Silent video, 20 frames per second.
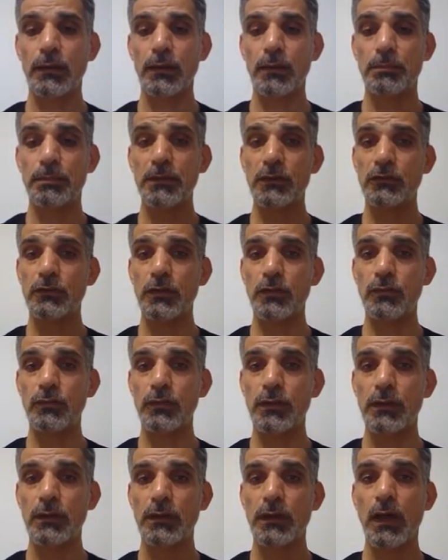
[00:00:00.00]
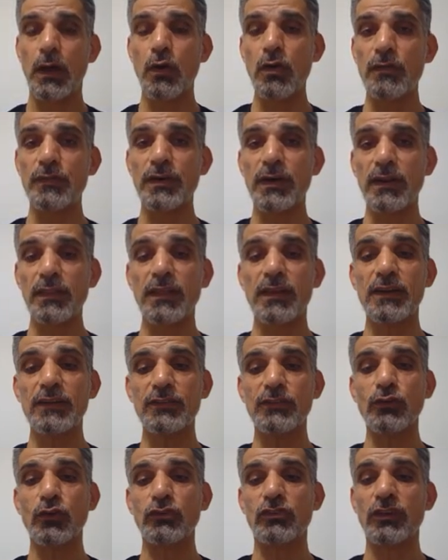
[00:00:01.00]
PTV. However, there is
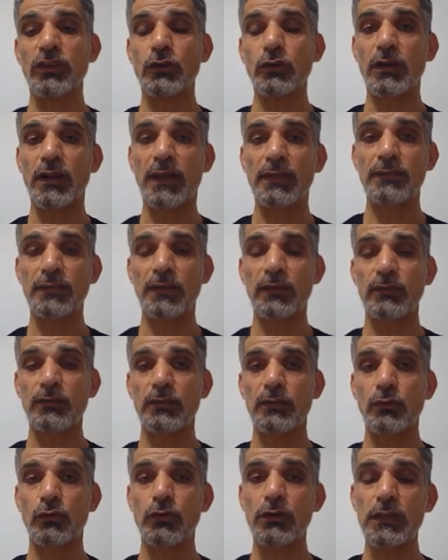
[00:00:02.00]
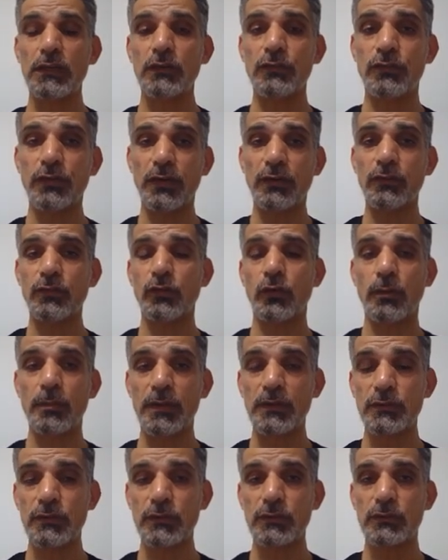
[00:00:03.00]
no synchronization. The only difference from
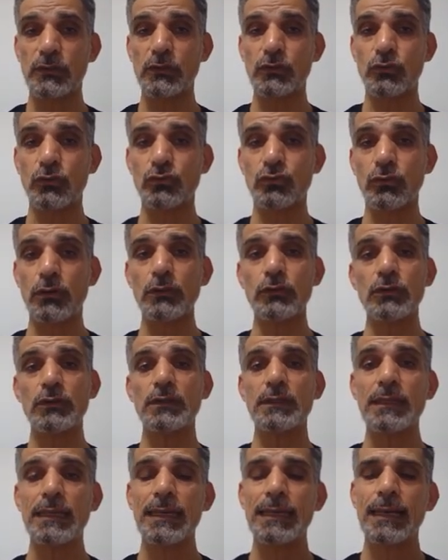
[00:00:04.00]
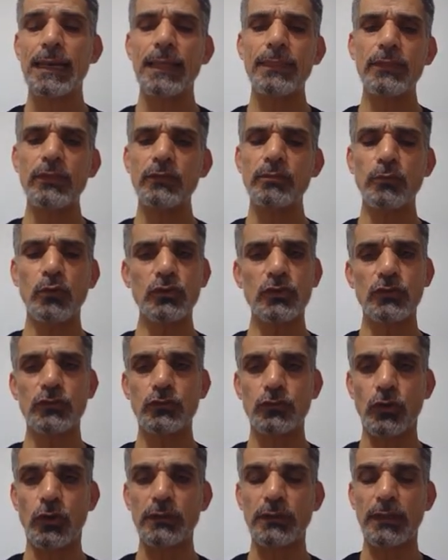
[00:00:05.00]
assisted control, and this mode is
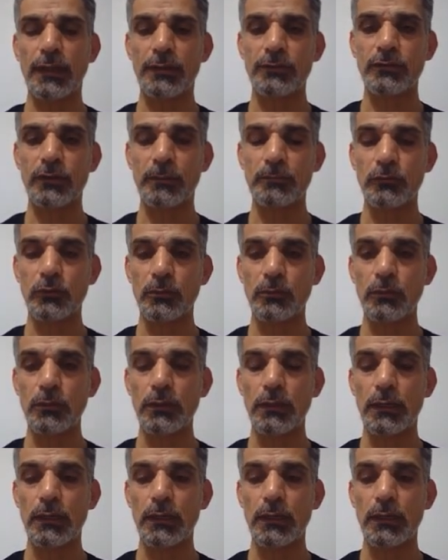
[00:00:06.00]
not acceptable.